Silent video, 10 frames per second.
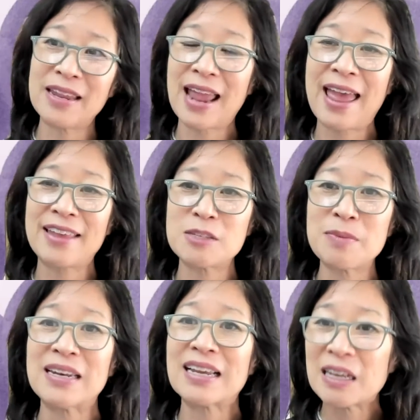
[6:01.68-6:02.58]
has
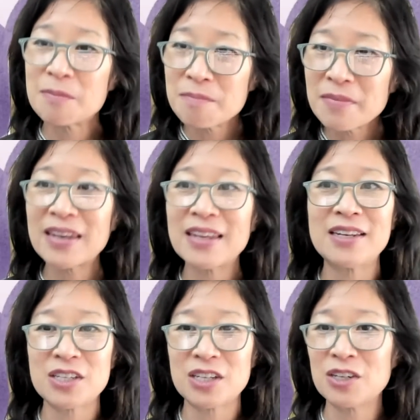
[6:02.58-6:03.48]
been committed
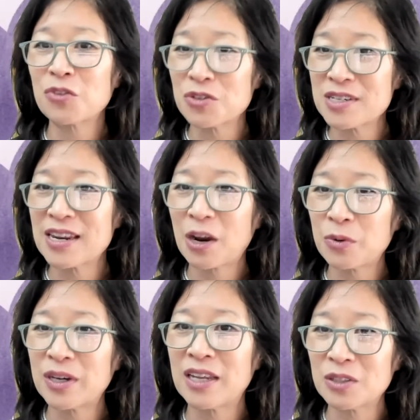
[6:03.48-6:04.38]
to diversity,
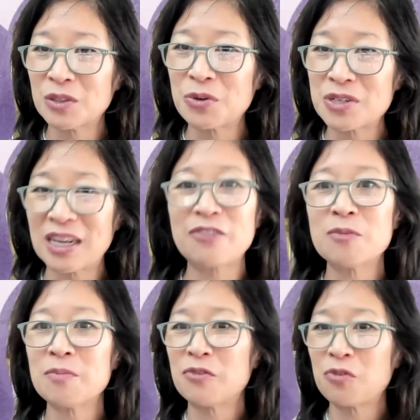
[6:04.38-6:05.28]
equity, inclusion, even
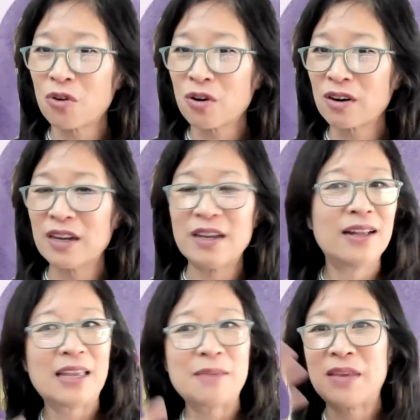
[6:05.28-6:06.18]
before
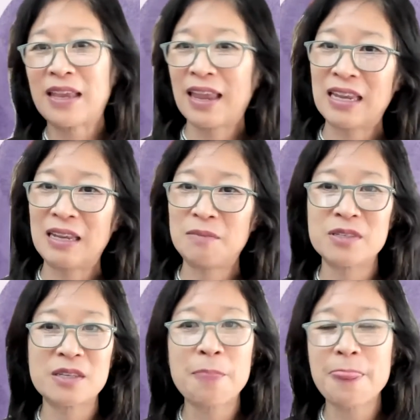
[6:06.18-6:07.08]
it became
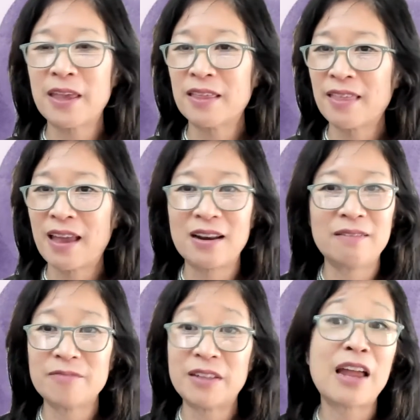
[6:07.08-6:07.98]
something that
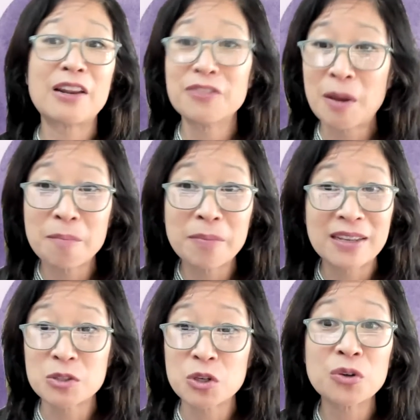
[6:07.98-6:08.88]
a lot of
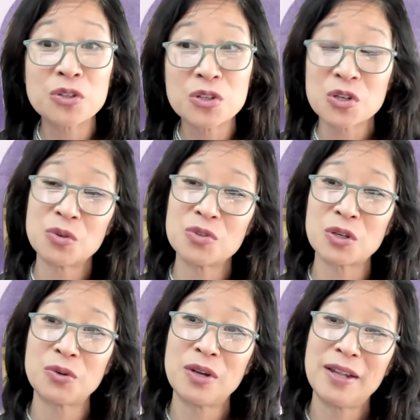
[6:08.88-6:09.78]
companies turned to. So